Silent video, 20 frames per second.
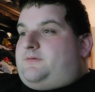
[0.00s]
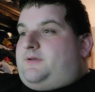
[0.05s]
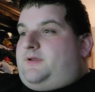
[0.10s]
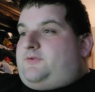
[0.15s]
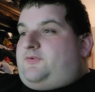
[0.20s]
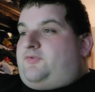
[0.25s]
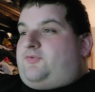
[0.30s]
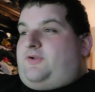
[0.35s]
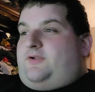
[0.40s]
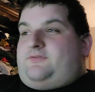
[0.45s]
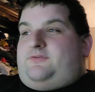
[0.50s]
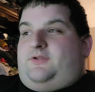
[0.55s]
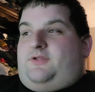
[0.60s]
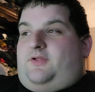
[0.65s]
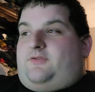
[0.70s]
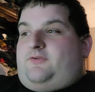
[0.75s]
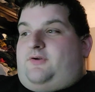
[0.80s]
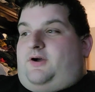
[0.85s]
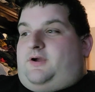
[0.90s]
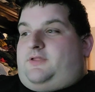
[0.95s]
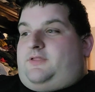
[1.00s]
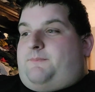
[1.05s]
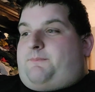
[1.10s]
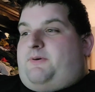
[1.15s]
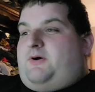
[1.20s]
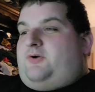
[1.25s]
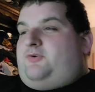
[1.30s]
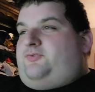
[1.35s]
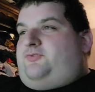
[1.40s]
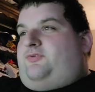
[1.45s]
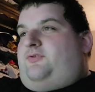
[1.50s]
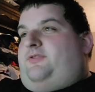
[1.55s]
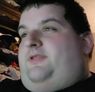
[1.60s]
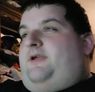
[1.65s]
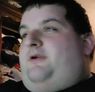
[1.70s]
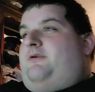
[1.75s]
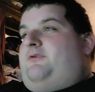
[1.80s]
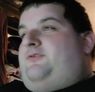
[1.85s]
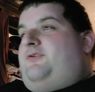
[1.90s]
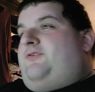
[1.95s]
I just saw Dylan Dog on the poster
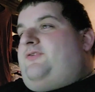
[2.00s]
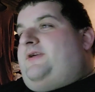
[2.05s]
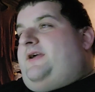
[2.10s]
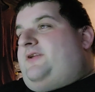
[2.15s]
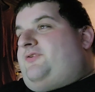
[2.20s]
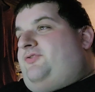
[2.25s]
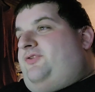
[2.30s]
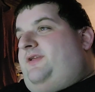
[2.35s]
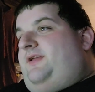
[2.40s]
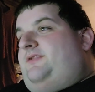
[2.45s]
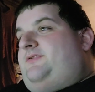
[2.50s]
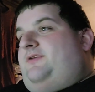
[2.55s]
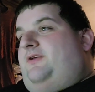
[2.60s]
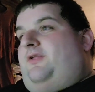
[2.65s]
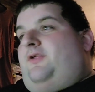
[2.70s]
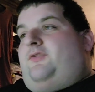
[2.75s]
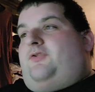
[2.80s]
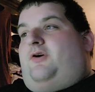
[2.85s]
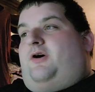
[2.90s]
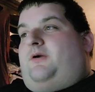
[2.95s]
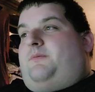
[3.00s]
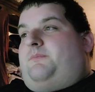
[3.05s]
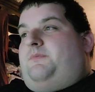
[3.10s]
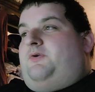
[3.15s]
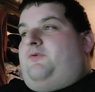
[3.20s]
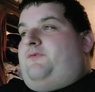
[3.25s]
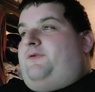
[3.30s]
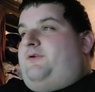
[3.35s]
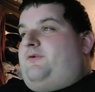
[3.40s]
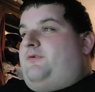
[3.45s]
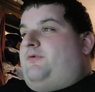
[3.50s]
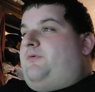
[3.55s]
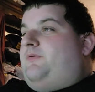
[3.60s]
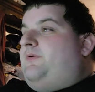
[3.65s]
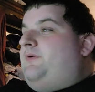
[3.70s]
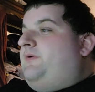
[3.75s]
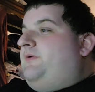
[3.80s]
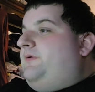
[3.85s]
there. Is this actually a Dylan Dog movie, or...